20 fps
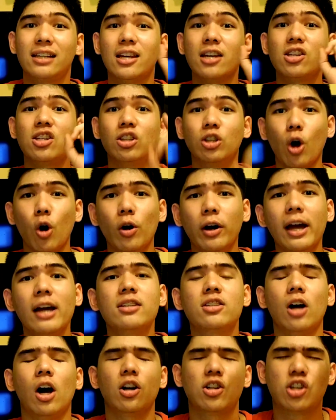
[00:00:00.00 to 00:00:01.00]
as his
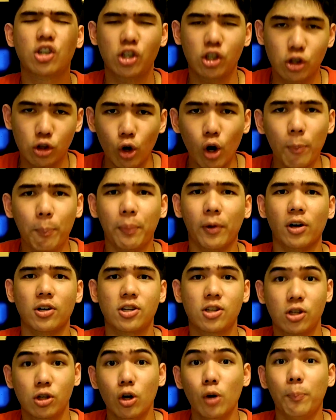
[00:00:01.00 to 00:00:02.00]
tokens are
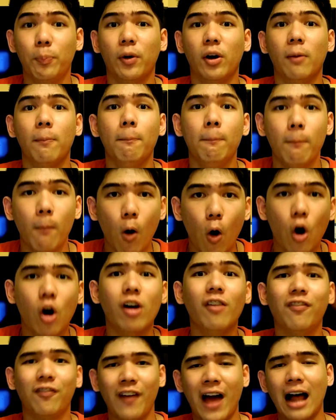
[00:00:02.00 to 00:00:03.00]
super
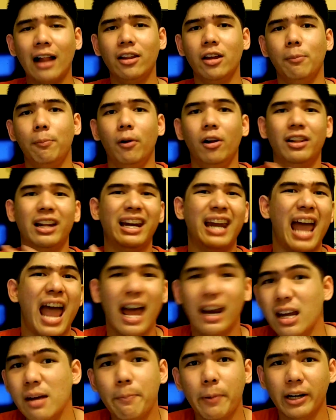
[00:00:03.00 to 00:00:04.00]
more valuable
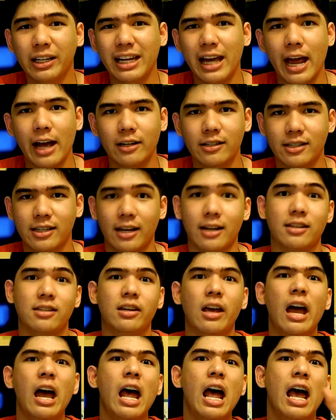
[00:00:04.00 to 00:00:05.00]
than anybody
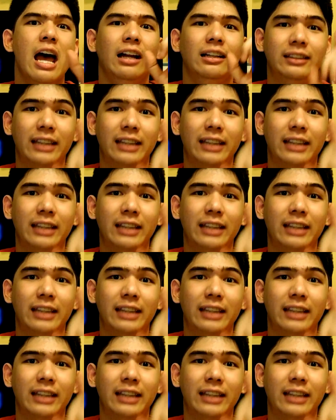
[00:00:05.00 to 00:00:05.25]
else's.